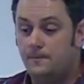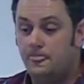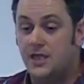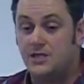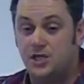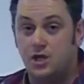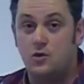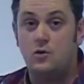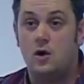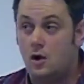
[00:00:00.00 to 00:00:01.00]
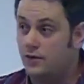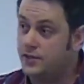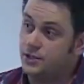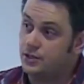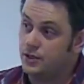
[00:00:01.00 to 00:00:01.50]
there's you on
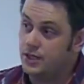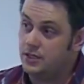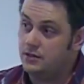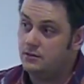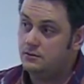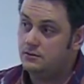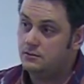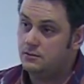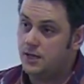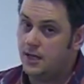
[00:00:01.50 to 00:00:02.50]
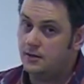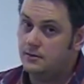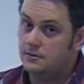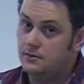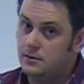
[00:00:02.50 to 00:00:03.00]
this journey, yeah?
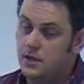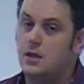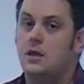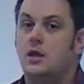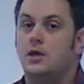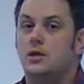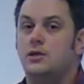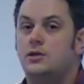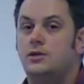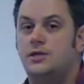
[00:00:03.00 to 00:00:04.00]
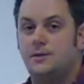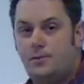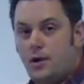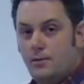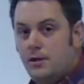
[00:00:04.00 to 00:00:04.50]
There's a
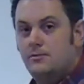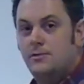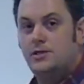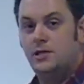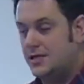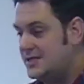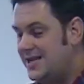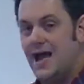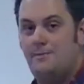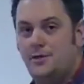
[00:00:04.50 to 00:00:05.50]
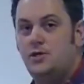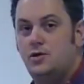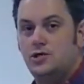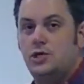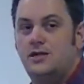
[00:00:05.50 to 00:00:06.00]
problem, there's a gap that
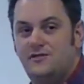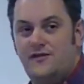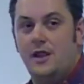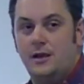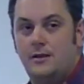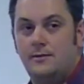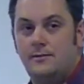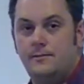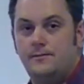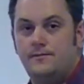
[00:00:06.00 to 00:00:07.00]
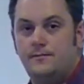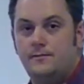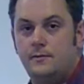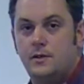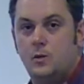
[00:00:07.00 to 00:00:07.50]
you're trying to fill.
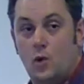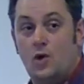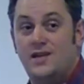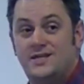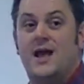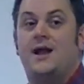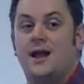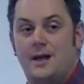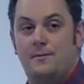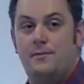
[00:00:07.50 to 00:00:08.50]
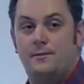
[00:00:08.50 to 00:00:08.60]
What is that gap?